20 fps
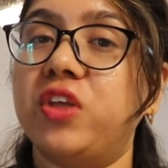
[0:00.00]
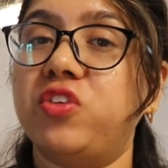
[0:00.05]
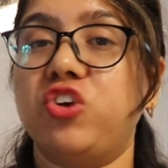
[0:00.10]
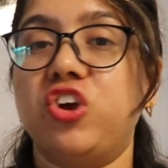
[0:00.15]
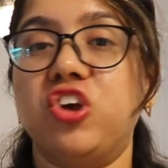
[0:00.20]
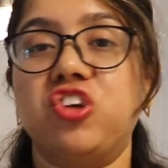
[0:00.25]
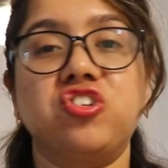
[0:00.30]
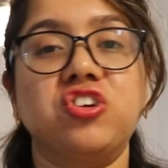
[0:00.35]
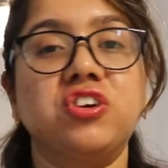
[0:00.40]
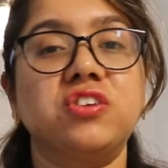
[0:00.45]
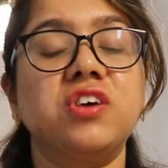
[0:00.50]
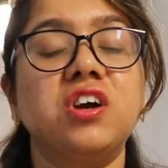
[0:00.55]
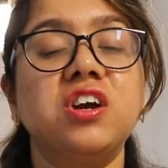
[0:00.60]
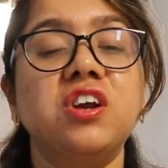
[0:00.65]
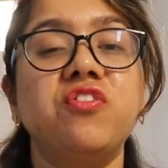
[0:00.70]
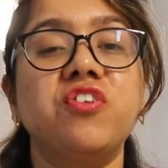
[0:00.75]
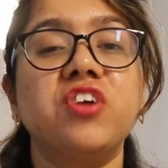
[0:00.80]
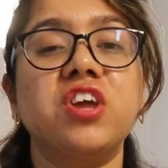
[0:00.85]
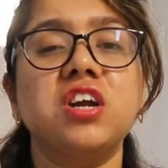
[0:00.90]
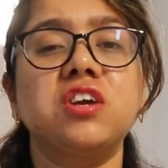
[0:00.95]
educational
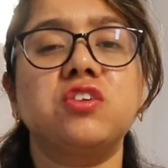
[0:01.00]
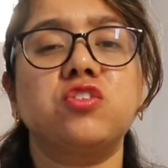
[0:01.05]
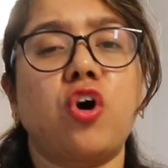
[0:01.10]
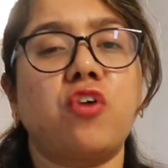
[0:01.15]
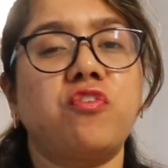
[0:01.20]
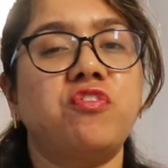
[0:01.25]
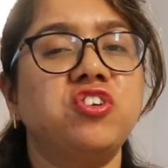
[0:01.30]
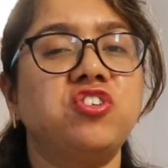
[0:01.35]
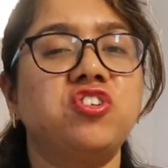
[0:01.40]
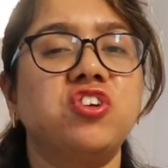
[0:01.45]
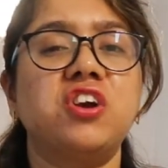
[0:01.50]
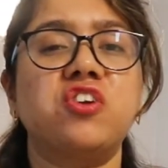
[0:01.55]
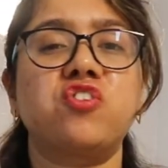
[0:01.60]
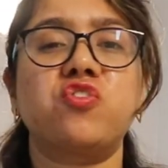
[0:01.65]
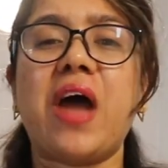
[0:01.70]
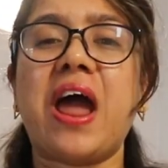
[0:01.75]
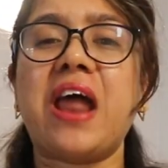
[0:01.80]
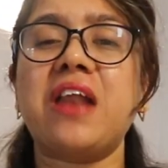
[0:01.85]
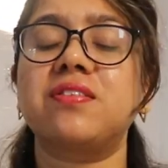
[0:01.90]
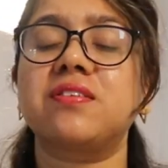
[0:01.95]
certificates, official
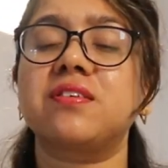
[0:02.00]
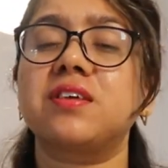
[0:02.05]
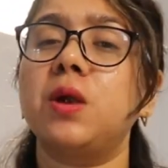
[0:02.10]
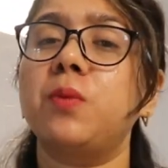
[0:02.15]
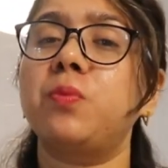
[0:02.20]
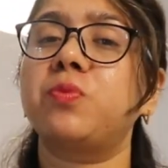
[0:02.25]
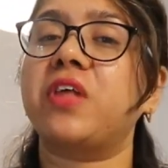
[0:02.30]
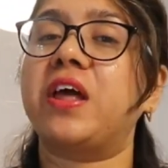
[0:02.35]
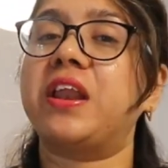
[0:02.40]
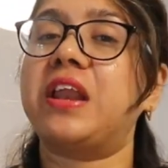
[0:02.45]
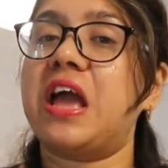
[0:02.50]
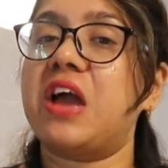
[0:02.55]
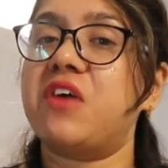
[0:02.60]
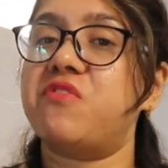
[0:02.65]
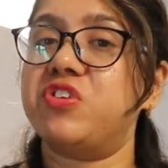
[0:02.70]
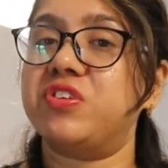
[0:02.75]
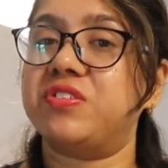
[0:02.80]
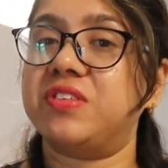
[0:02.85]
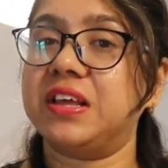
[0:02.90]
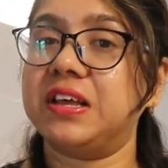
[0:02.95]
transcripts and
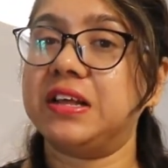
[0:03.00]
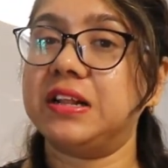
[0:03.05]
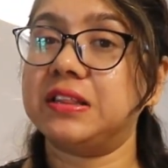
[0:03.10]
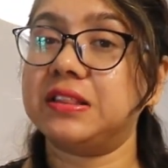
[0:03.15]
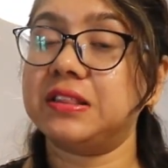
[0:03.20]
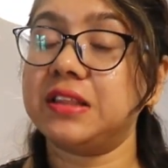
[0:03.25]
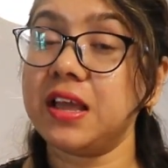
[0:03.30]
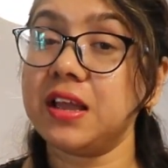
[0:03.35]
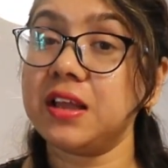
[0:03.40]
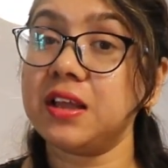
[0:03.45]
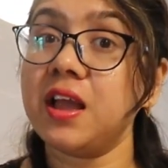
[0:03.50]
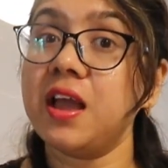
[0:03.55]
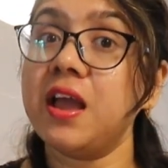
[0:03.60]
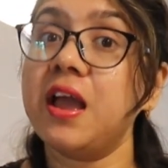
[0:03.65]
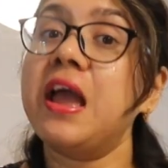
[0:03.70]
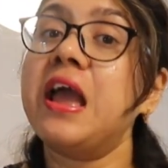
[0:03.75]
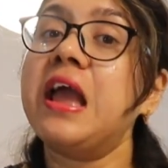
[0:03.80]
every single thing.